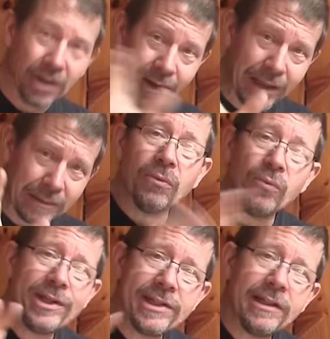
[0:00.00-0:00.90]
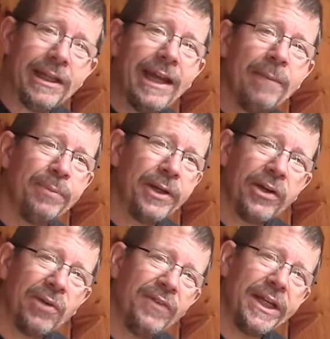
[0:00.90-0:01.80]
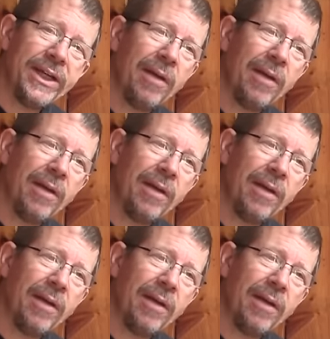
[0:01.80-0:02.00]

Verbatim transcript: Alright, recently I put out a video